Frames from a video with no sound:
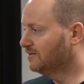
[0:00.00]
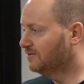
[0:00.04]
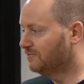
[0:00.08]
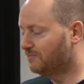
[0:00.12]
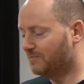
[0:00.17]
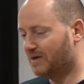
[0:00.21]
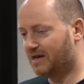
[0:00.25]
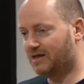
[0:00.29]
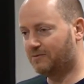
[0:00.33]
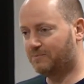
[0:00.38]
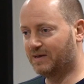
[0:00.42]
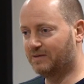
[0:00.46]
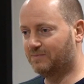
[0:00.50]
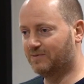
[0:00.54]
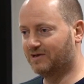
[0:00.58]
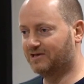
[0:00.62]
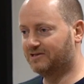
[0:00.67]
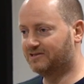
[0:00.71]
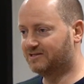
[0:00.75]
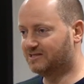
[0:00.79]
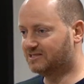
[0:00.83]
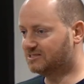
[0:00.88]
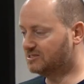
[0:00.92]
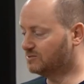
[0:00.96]
Many people
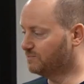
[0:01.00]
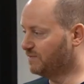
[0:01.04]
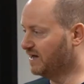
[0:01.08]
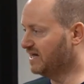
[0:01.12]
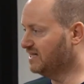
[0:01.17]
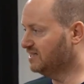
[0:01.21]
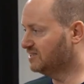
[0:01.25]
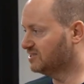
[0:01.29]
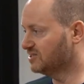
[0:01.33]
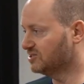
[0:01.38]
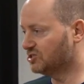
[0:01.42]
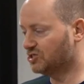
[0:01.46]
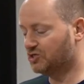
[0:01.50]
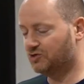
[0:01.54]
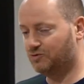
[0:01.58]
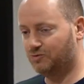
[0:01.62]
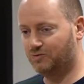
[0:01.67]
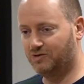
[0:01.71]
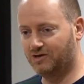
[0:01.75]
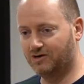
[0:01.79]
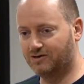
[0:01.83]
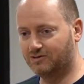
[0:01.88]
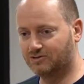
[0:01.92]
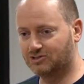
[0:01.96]
in this space are too
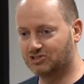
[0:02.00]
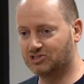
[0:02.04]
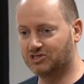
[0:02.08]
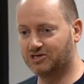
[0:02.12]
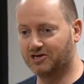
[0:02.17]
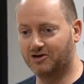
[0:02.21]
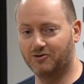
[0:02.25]
young to